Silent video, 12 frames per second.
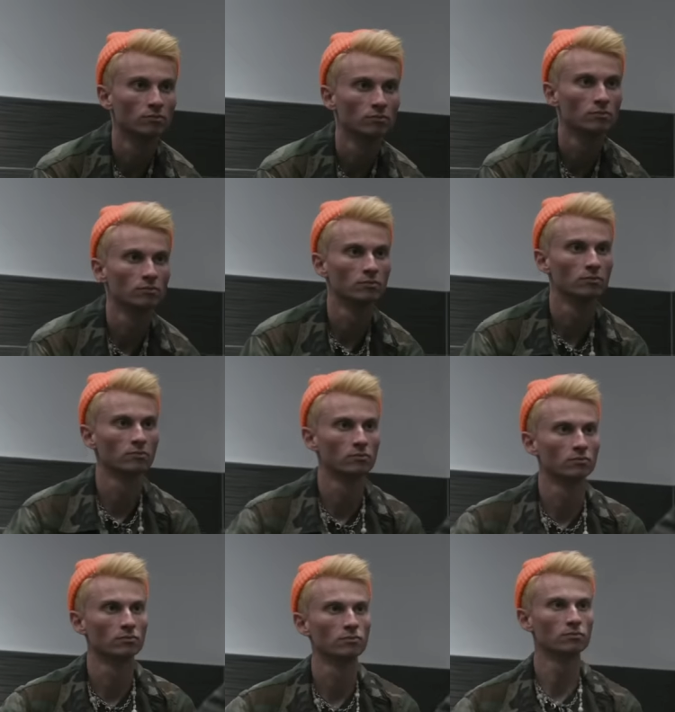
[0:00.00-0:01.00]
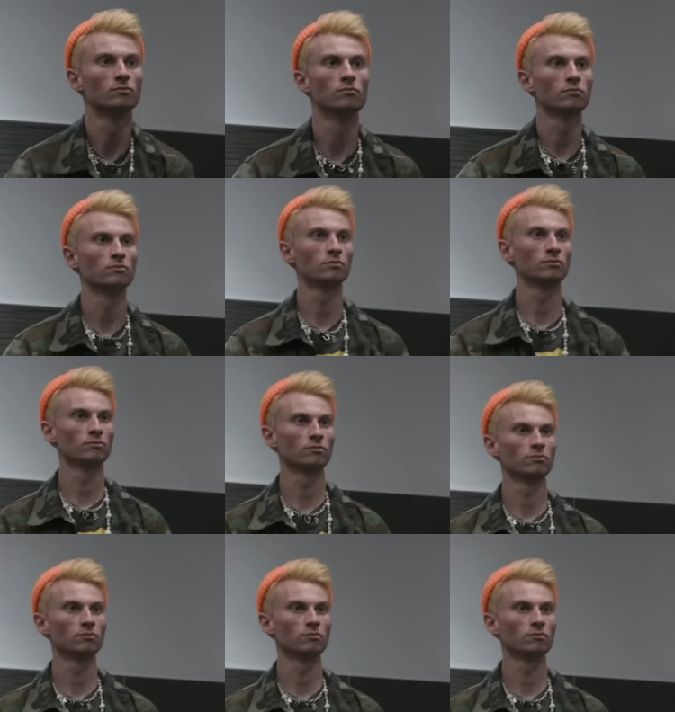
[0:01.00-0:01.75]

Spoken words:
(no one is talking)